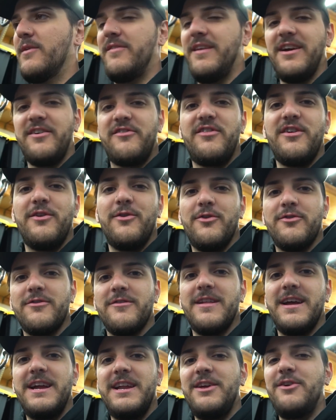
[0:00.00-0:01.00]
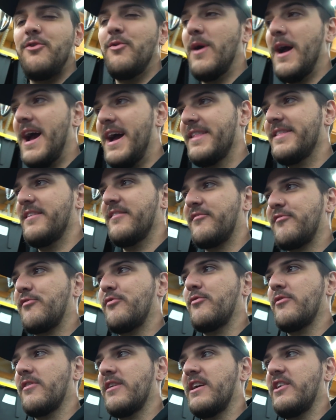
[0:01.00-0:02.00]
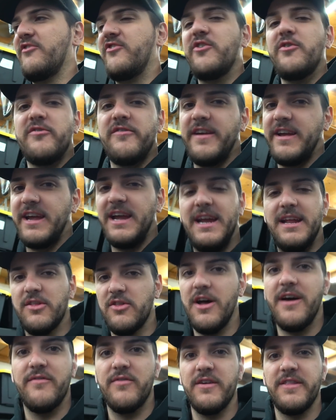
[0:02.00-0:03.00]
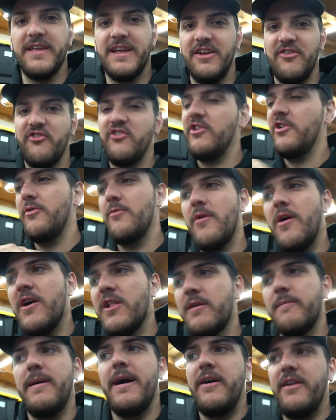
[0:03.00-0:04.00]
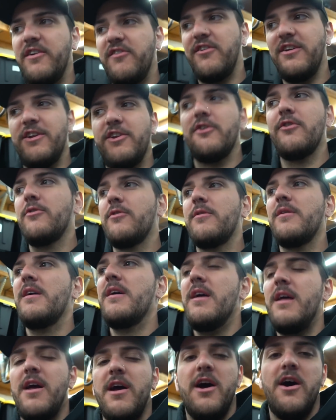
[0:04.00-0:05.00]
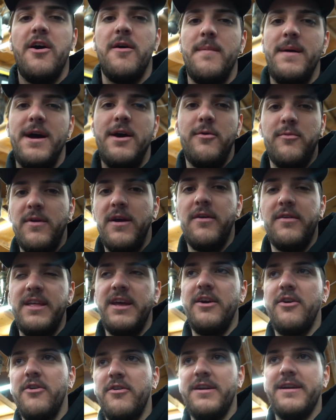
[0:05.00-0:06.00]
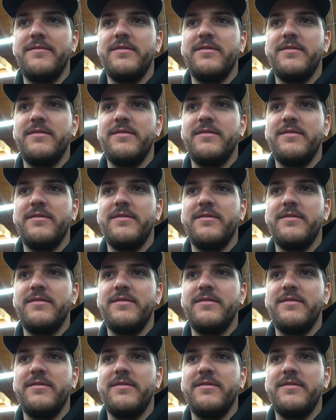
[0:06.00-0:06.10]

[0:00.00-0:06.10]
was actually an older lady who had this scooter and she was like in love with it and she knew all about it. She knew um, how rare they are and